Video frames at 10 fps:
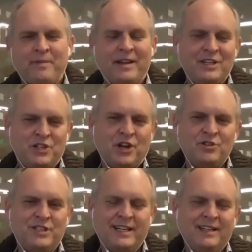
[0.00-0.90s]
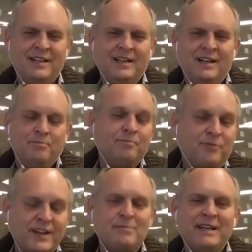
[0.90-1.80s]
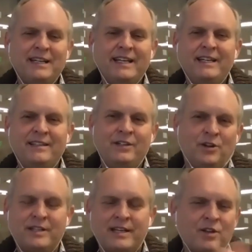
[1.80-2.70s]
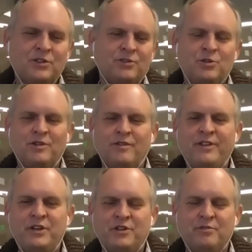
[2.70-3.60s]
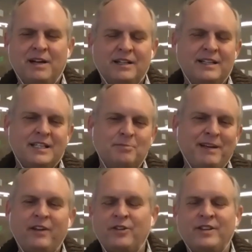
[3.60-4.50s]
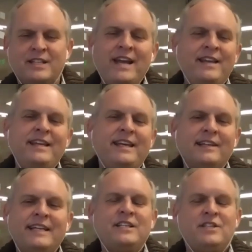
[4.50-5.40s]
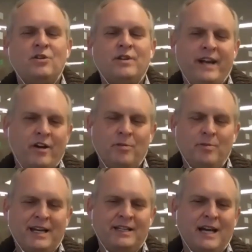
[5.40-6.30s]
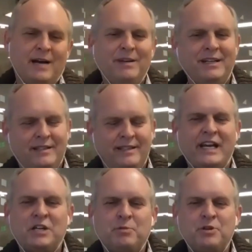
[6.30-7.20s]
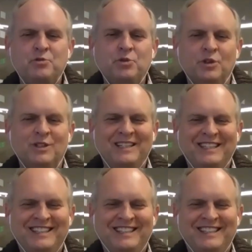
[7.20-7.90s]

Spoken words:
And this shows that fundamentally, you know, it's also sort of a feature of politics and many other things. When the elites don't care about a topic, the experts rule.